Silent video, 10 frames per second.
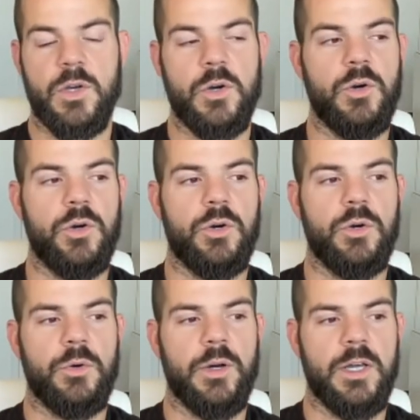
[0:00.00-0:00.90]
The W H
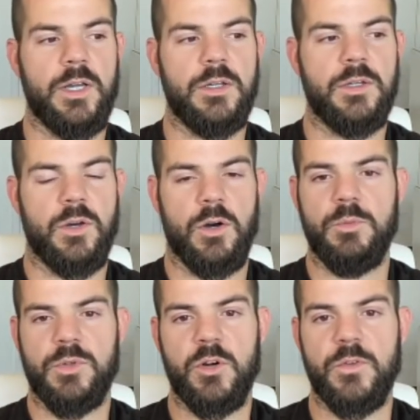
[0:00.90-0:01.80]
O is the
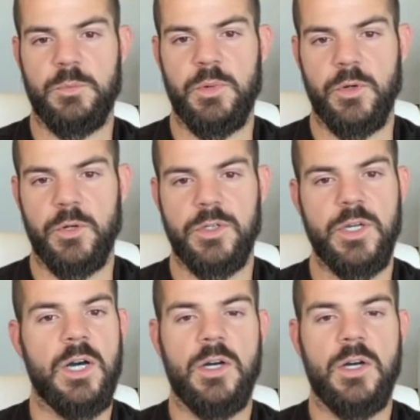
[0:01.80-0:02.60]
home service builders.